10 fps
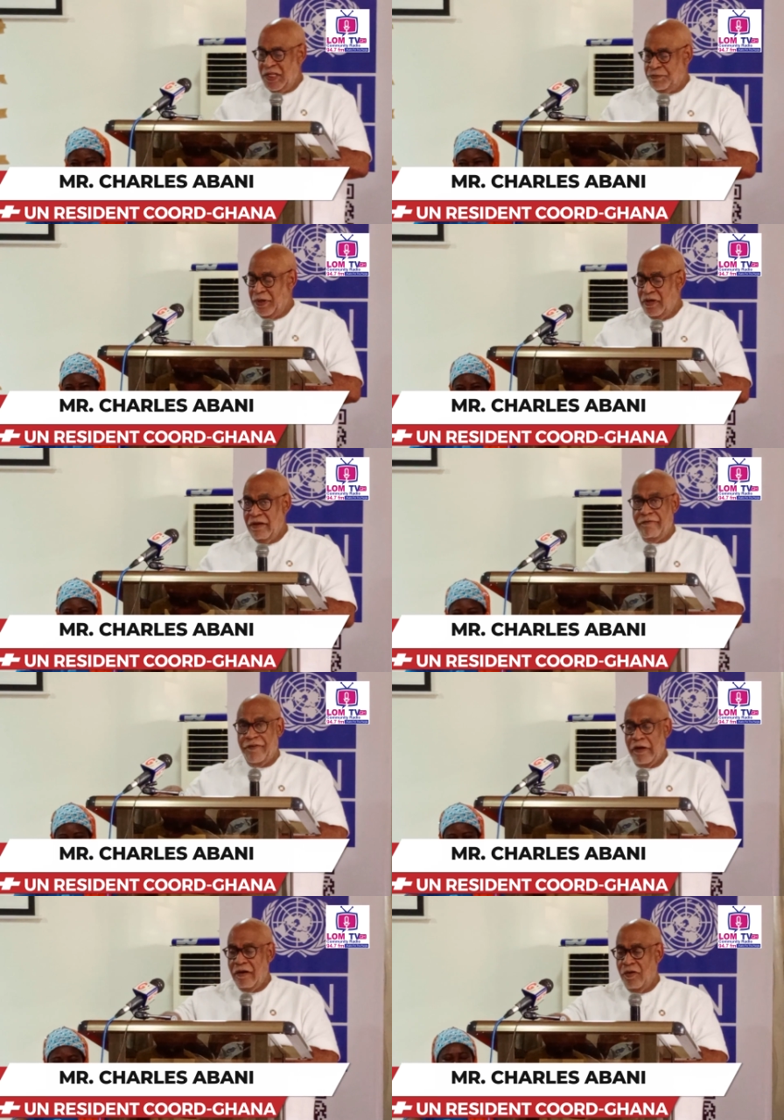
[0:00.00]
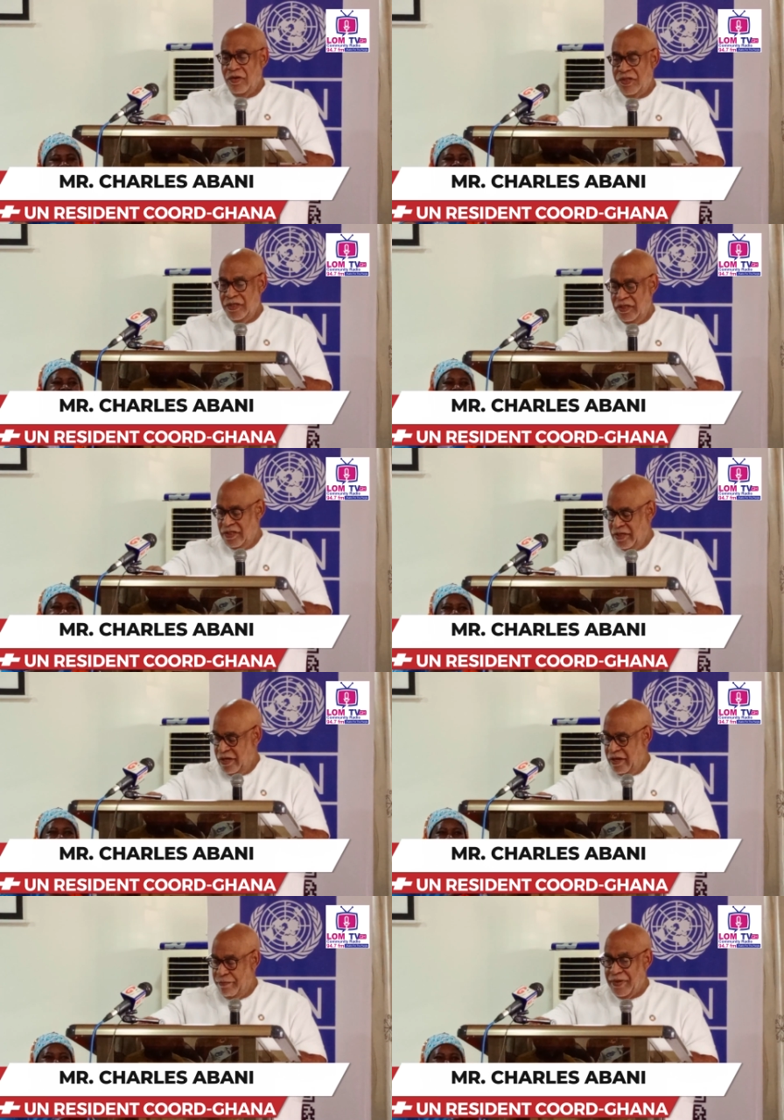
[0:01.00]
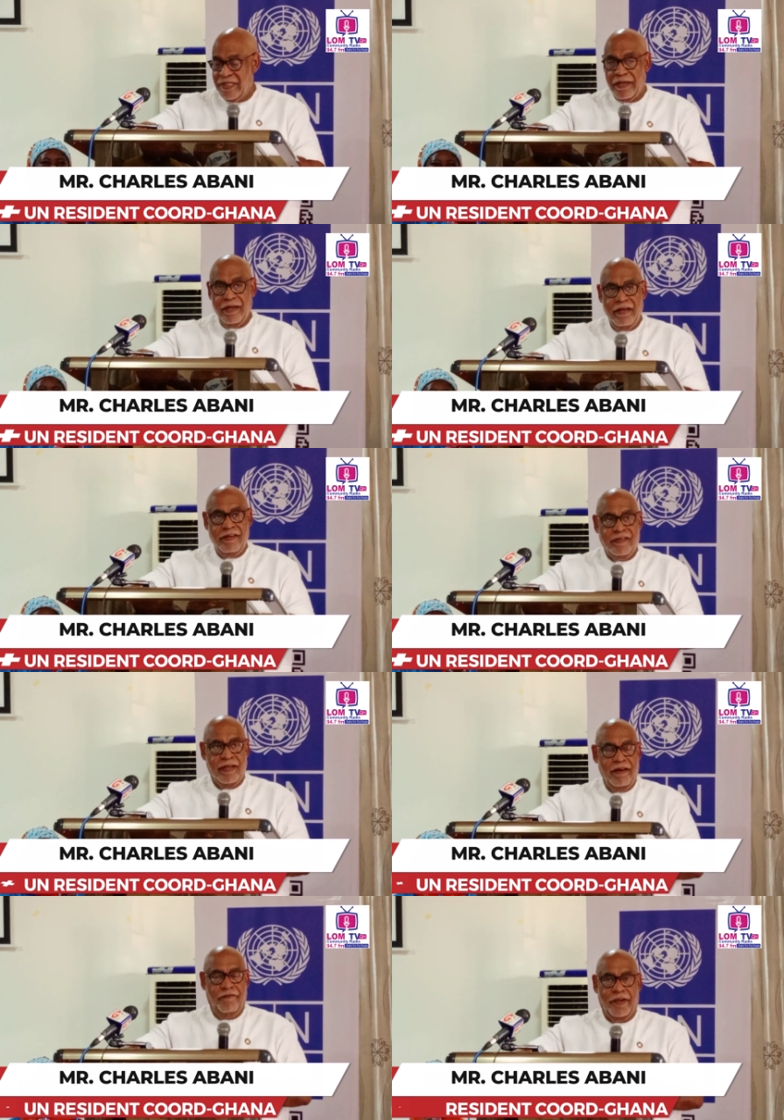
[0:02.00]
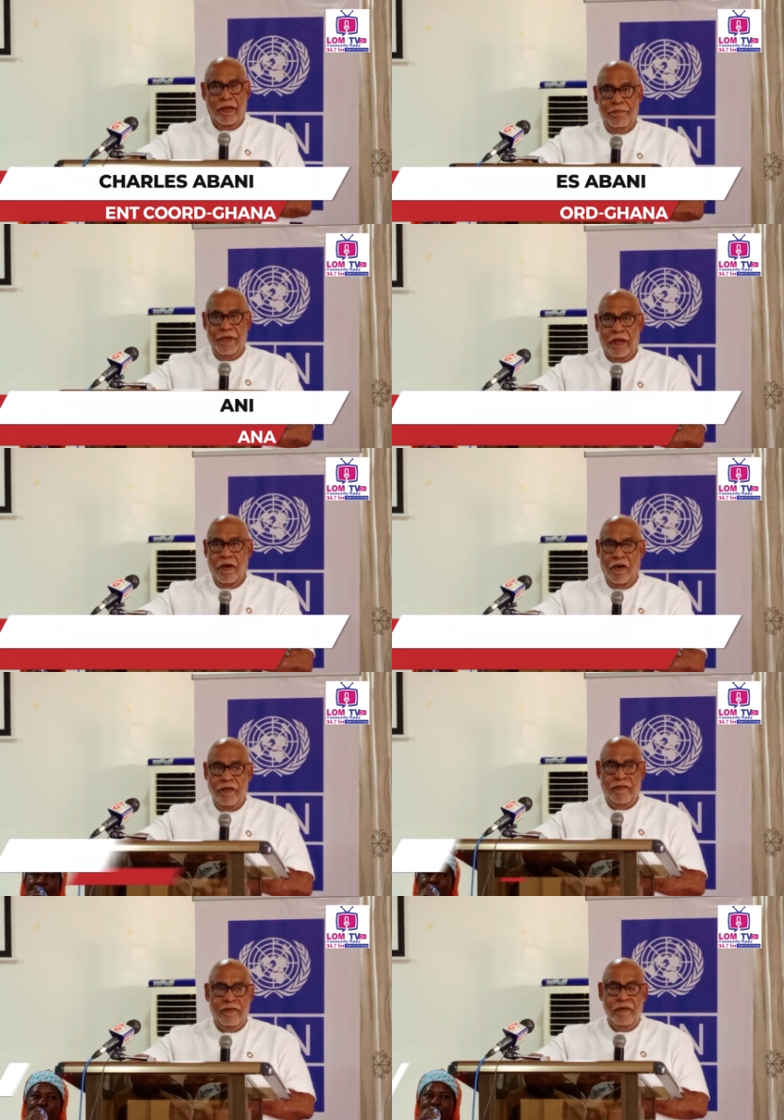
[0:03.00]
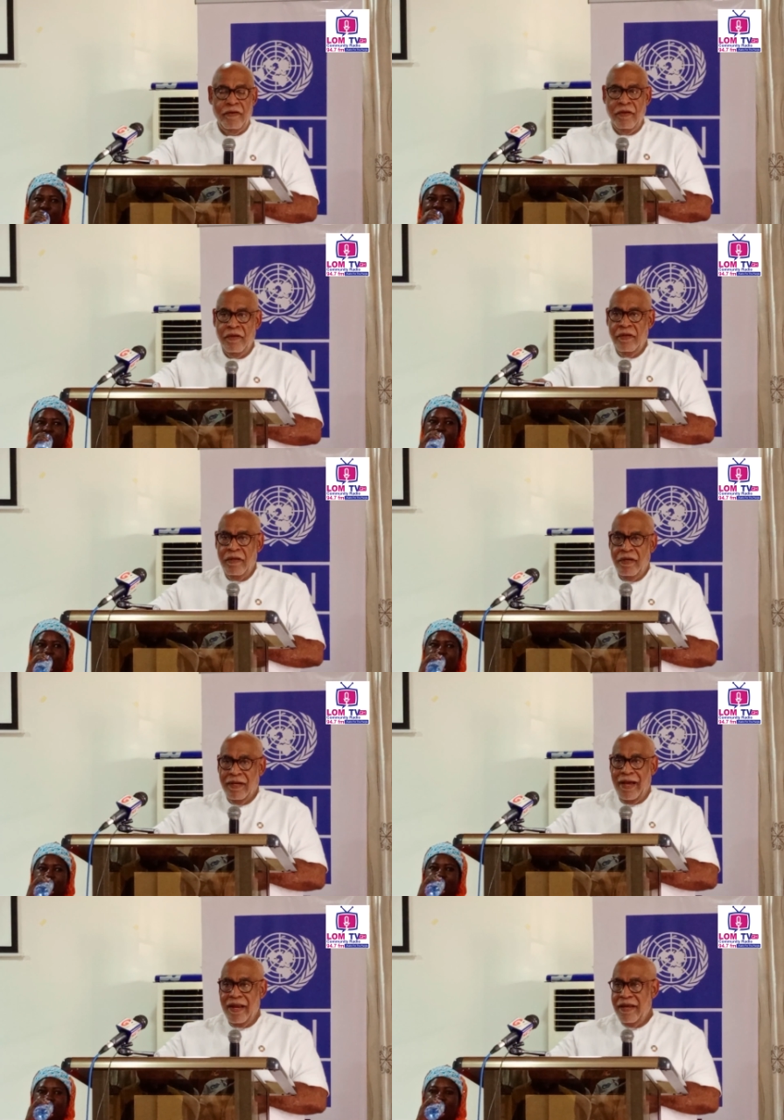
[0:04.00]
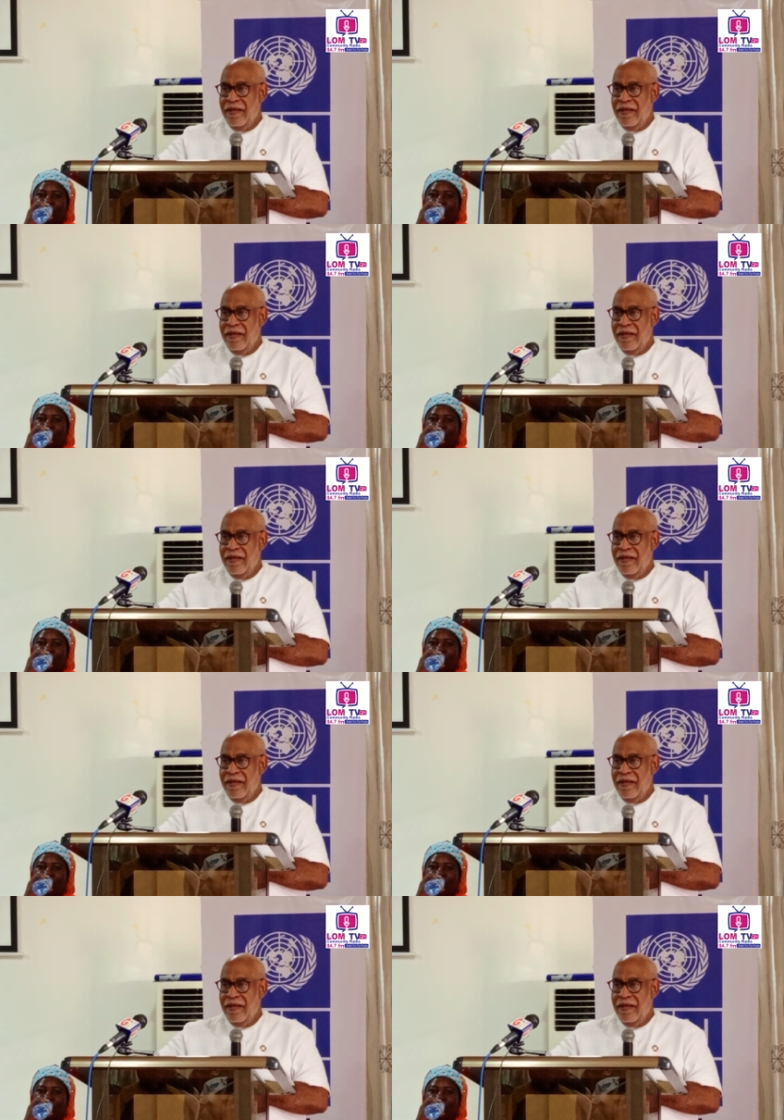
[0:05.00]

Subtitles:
Peace Building Fund launch is particularly significant because Ghana